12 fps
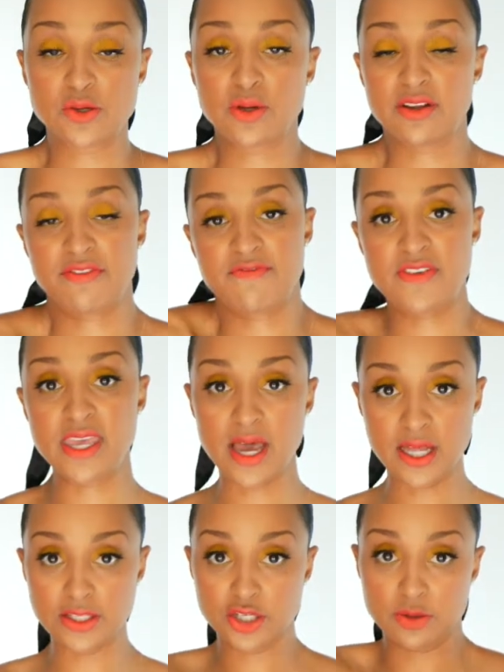going to fit
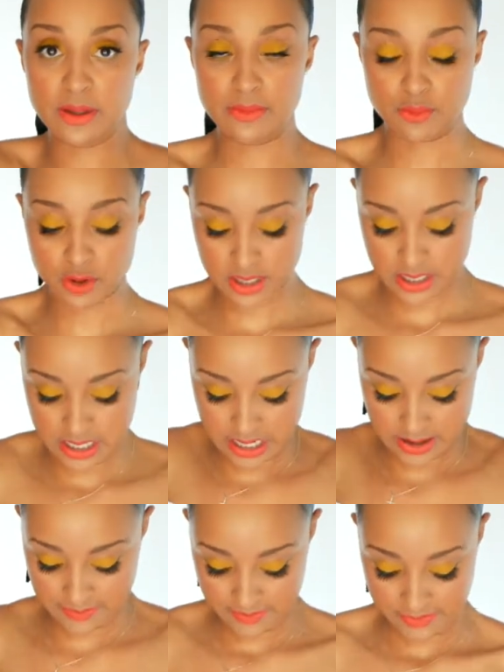a little bit more
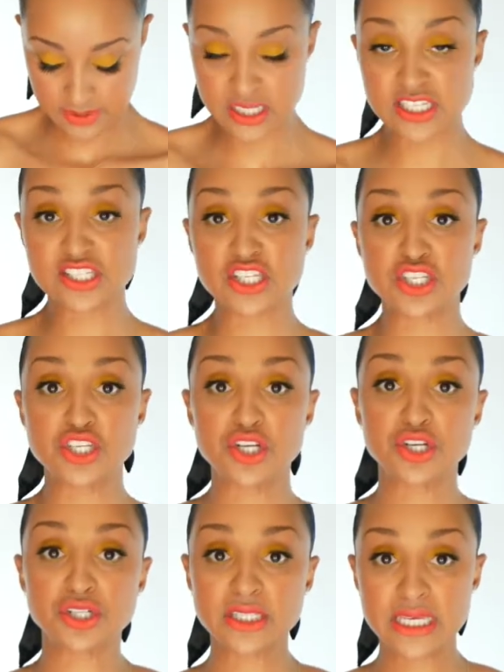um,
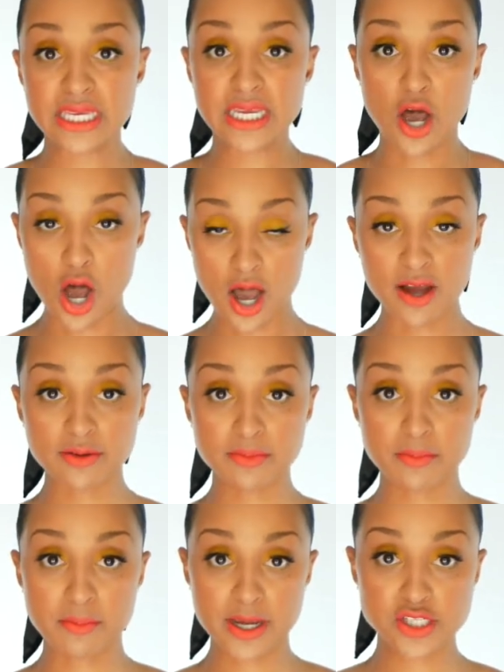securely on my